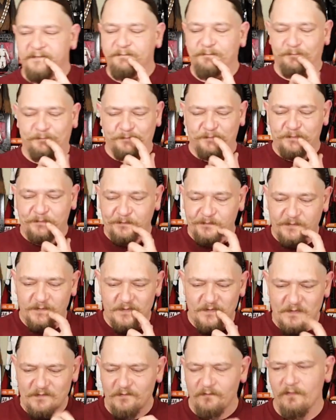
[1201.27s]
it,
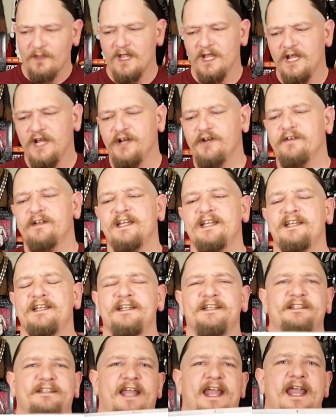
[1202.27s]
here
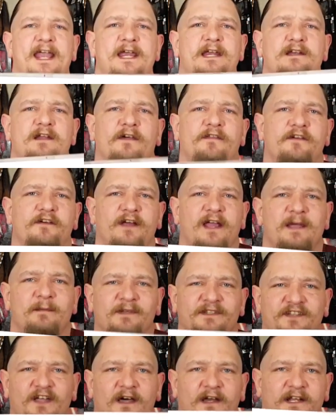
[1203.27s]
is another
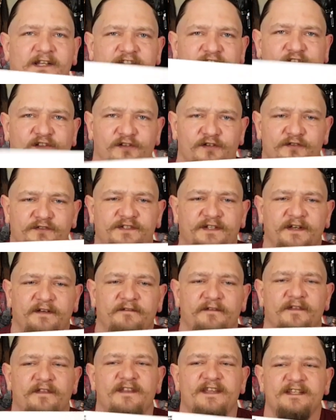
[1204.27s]
Amazon
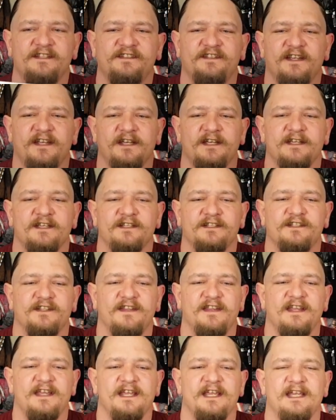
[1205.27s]
exclusive. This
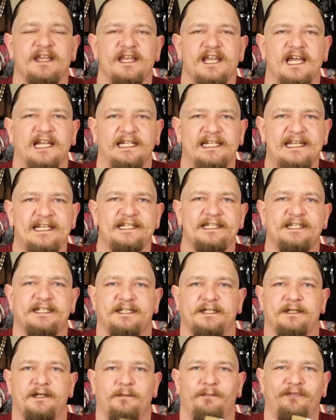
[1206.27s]
is the
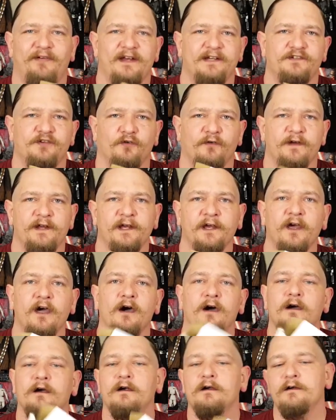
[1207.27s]
Elite Praetorian
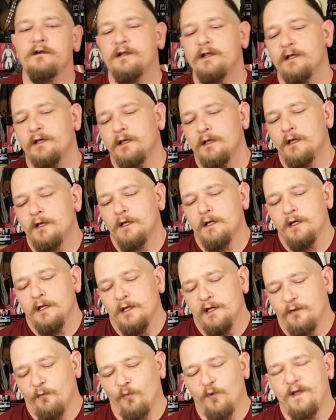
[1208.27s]
Guard
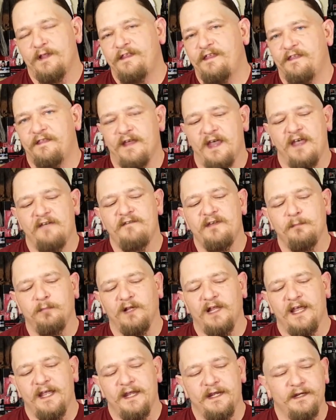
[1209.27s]
with the heavy
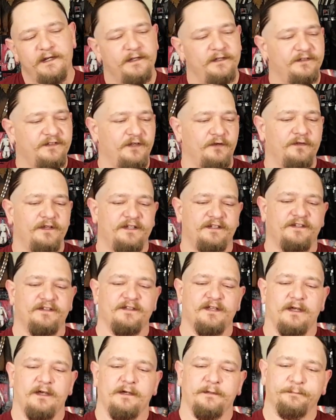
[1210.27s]
blade. So this
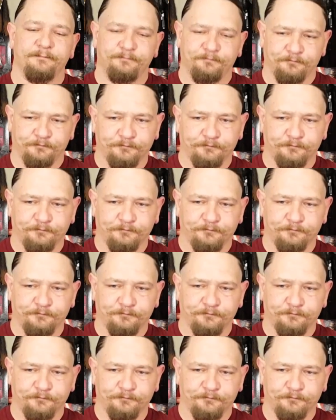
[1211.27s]
is a